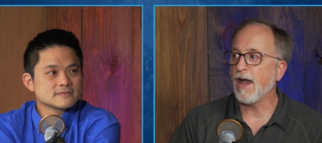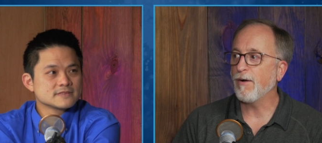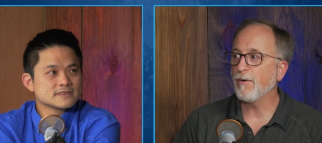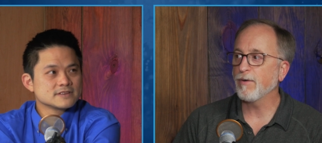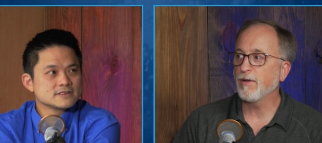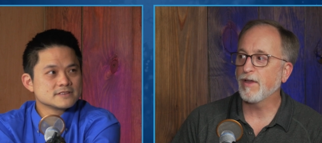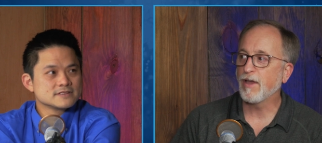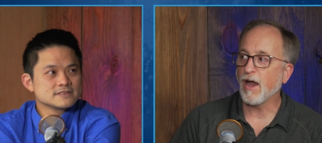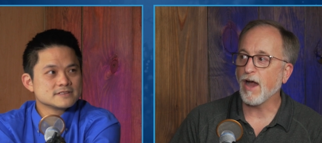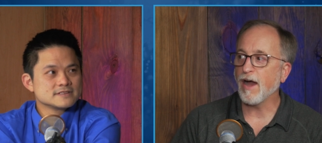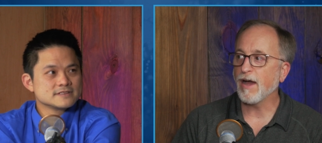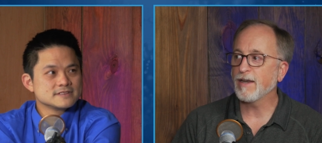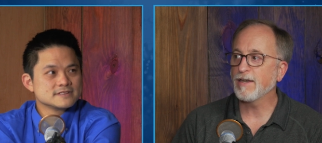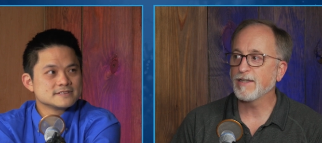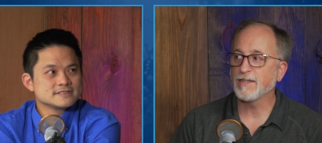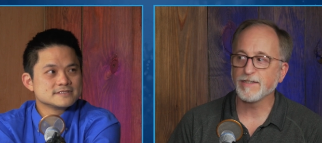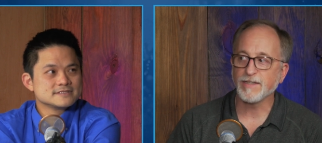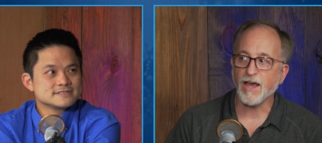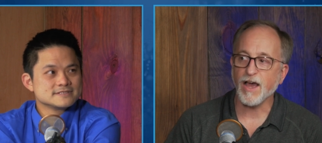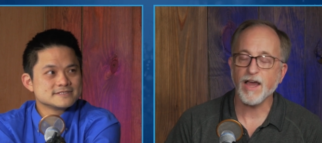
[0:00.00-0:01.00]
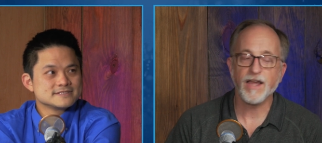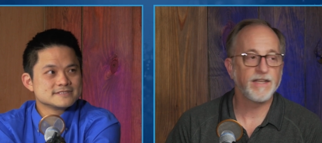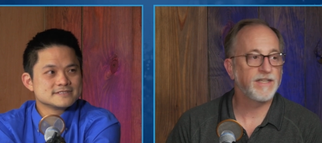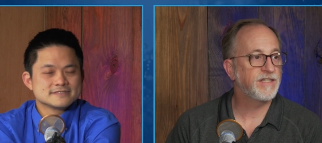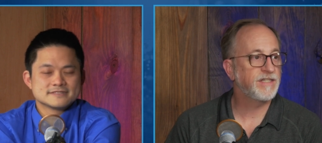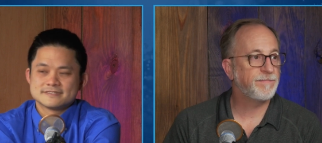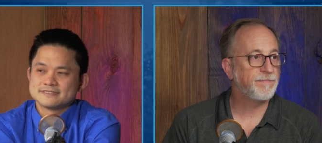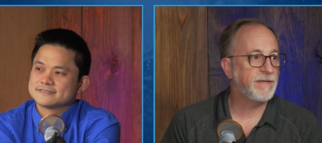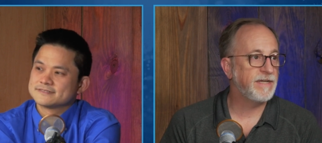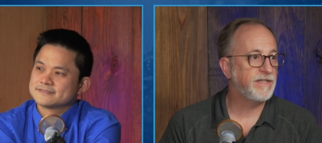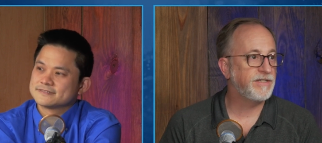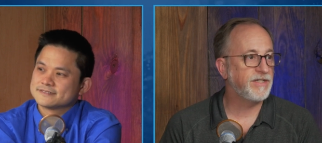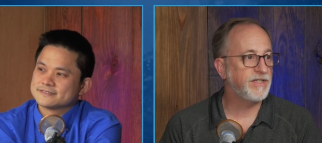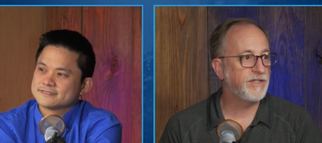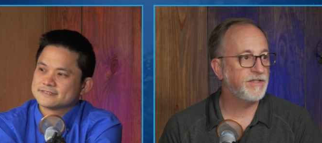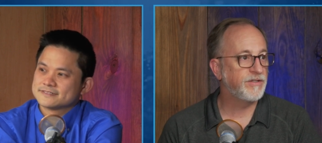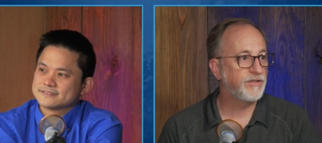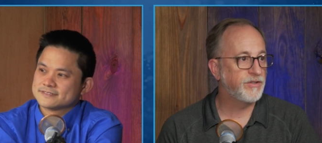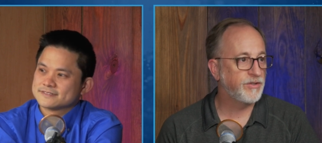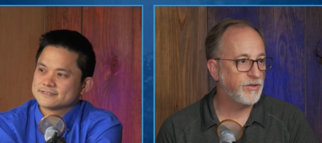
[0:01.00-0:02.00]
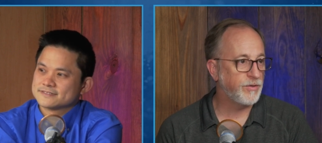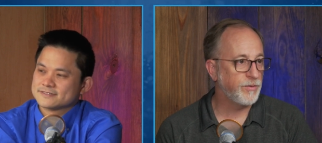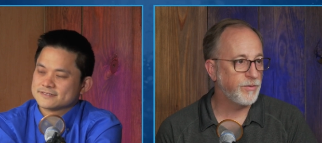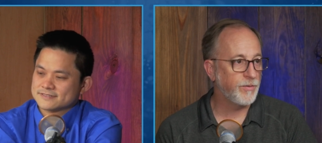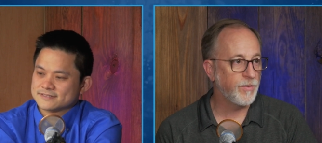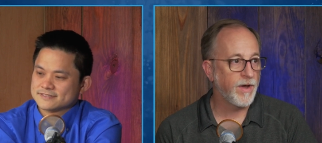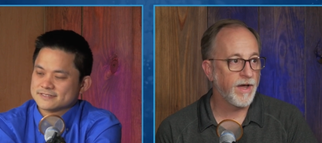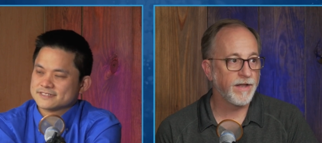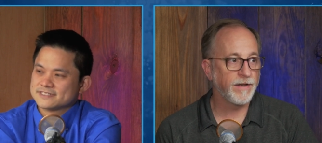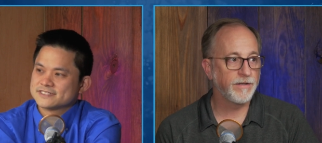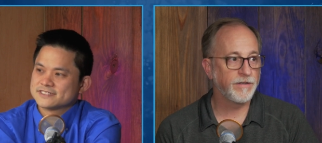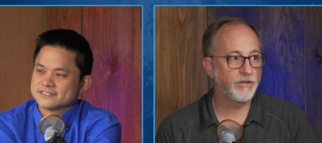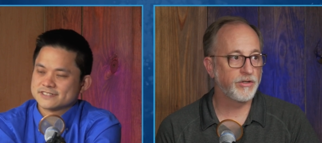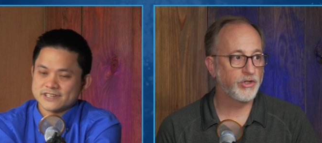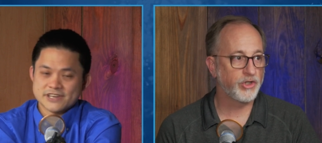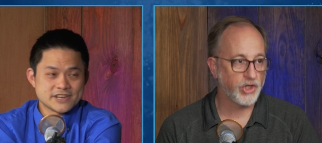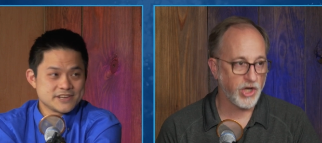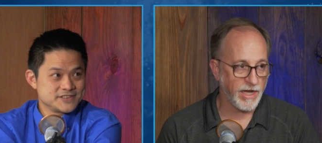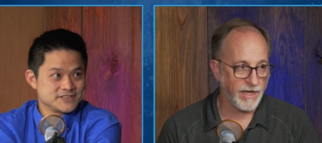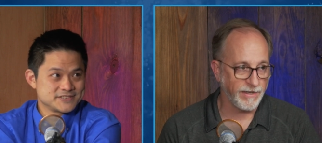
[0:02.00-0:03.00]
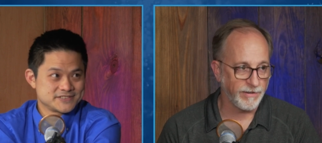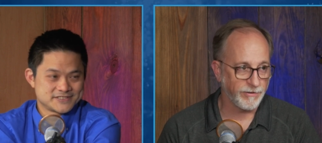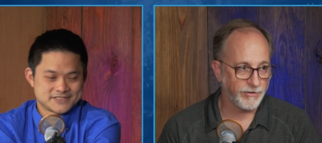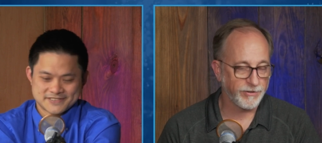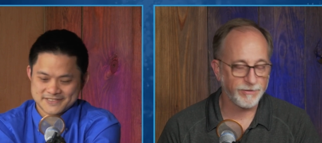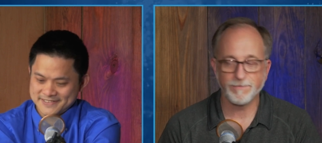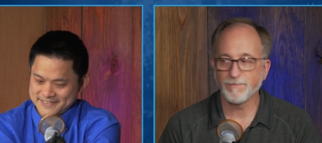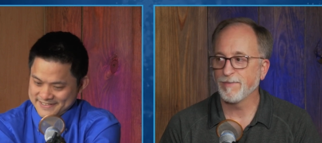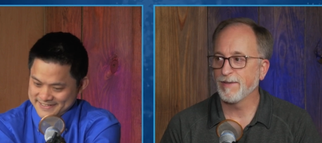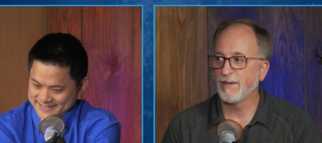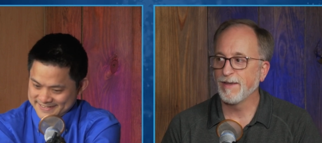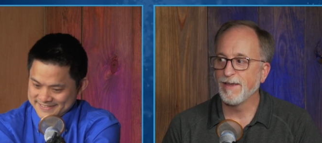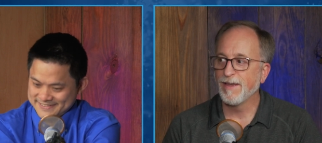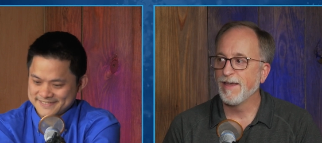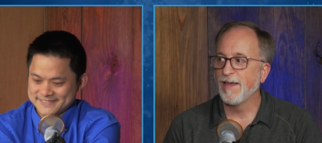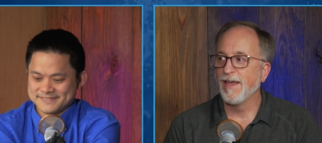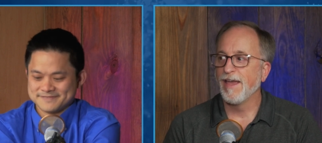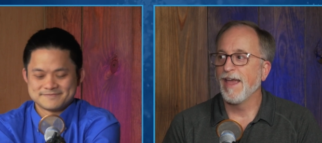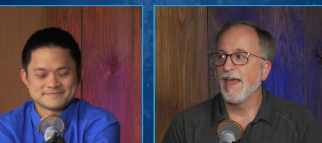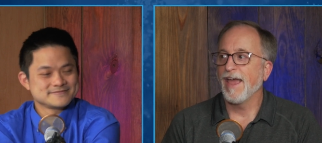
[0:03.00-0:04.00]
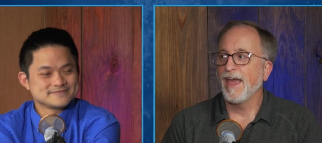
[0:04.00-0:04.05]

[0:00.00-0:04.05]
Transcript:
Speaker 1: how God designed species to change. change. Yes.